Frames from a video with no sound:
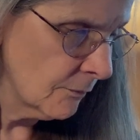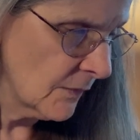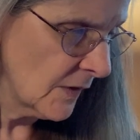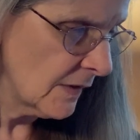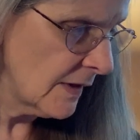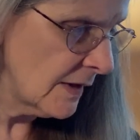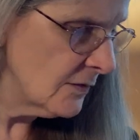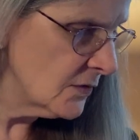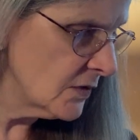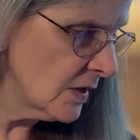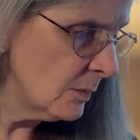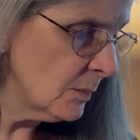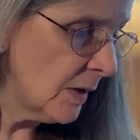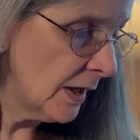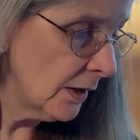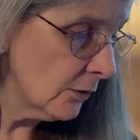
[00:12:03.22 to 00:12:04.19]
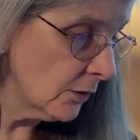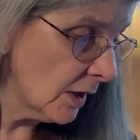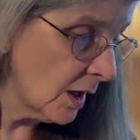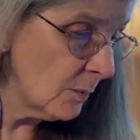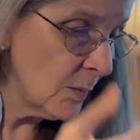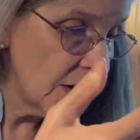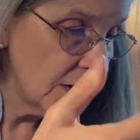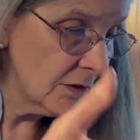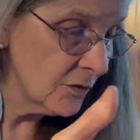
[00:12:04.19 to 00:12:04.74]
They've somehow
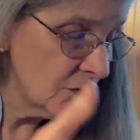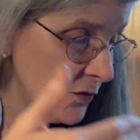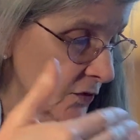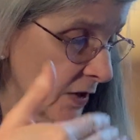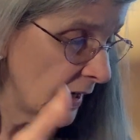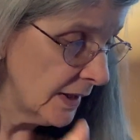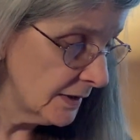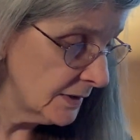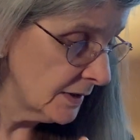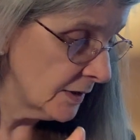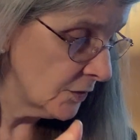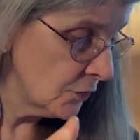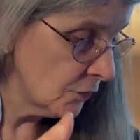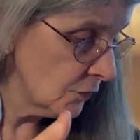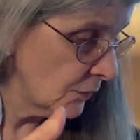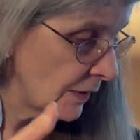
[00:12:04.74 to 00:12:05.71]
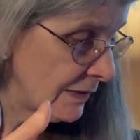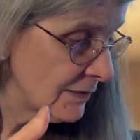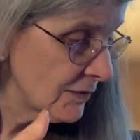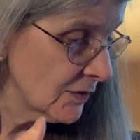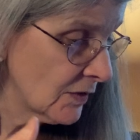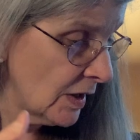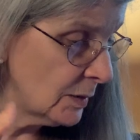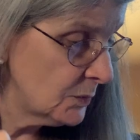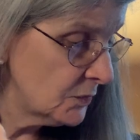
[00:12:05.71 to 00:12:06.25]
come out of sadness, Five of
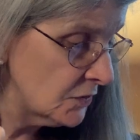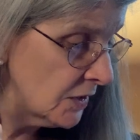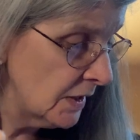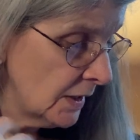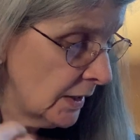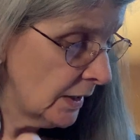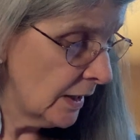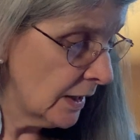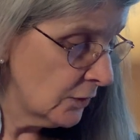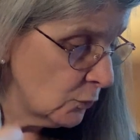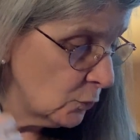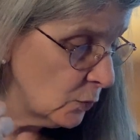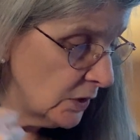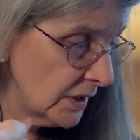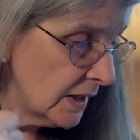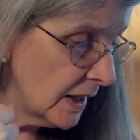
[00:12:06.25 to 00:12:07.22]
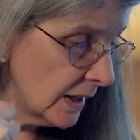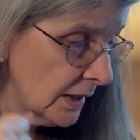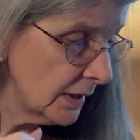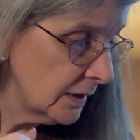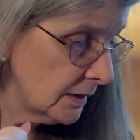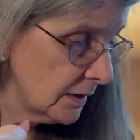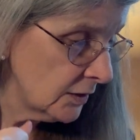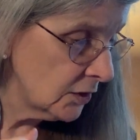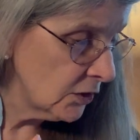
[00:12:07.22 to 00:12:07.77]
Cups, and
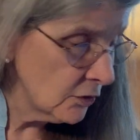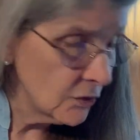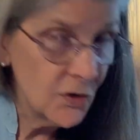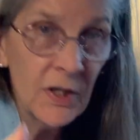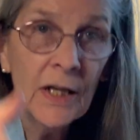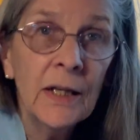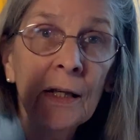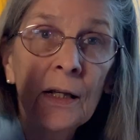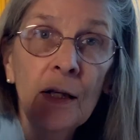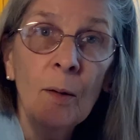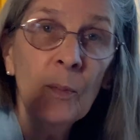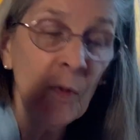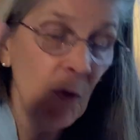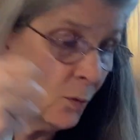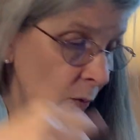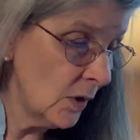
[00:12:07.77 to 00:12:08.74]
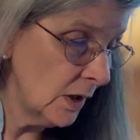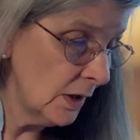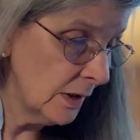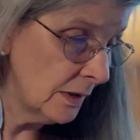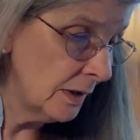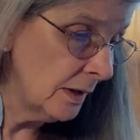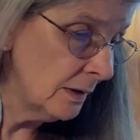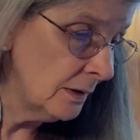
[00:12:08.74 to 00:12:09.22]
regained, taken up the wand.